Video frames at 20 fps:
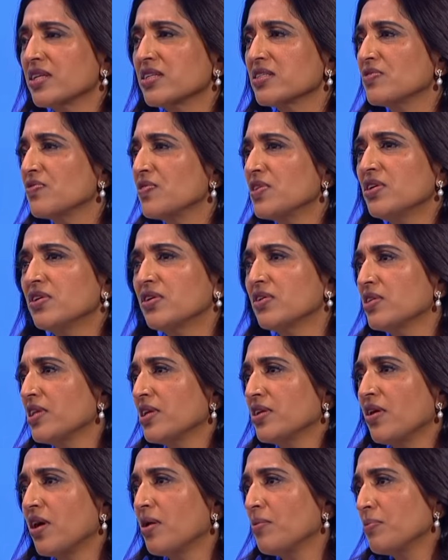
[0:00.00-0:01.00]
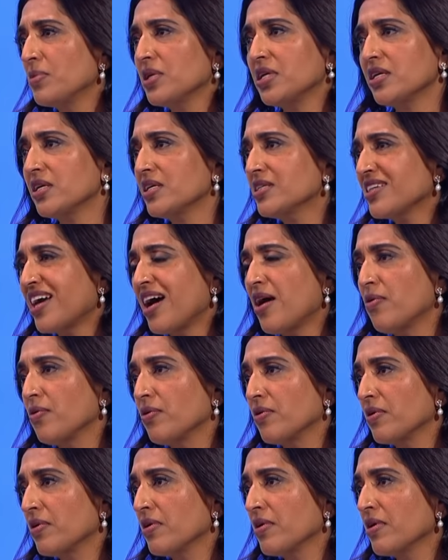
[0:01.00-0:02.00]
at his vehicle and not me, he's out.
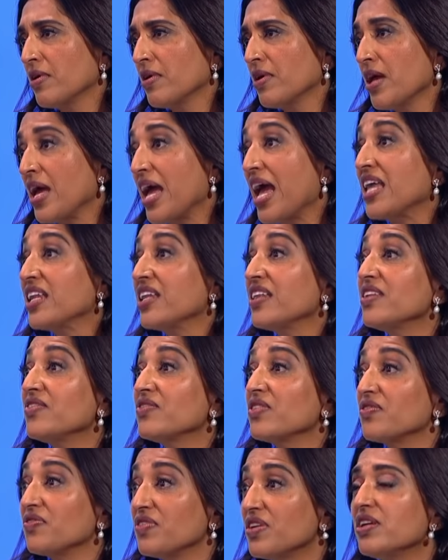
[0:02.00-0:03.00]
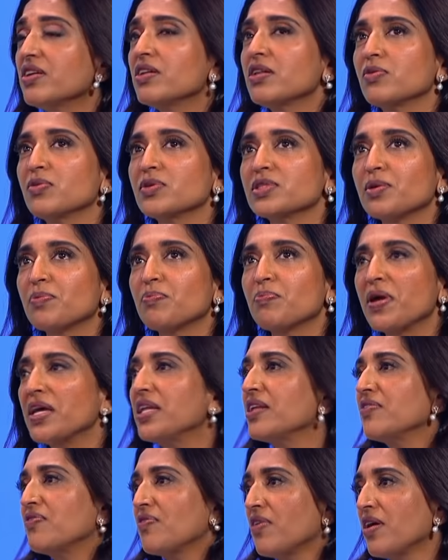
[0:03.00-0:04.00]
And then if the vehicle was a
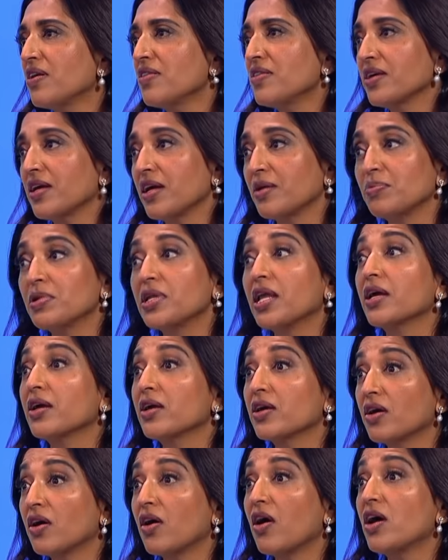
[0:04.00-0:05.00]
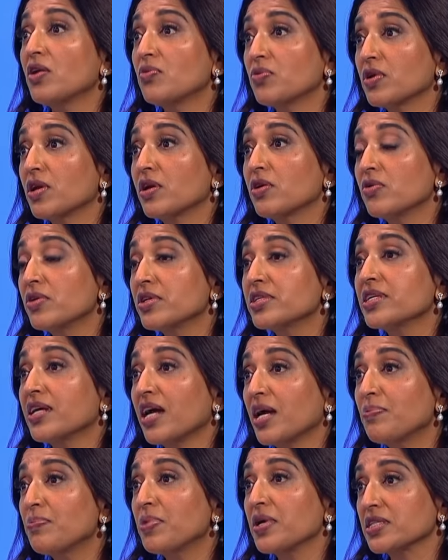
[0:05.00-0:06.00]
penny farthing, I'd be like, God, what a lunatic
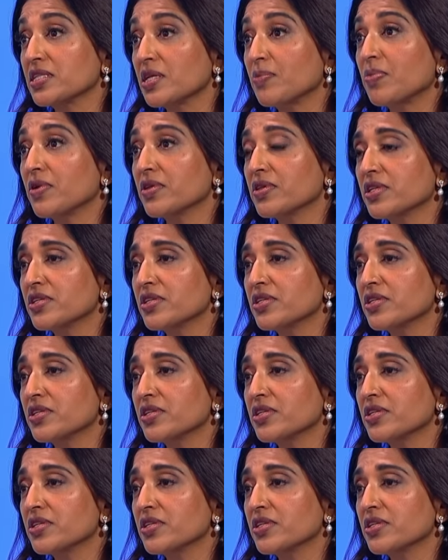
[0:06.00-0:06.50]
I picked up on the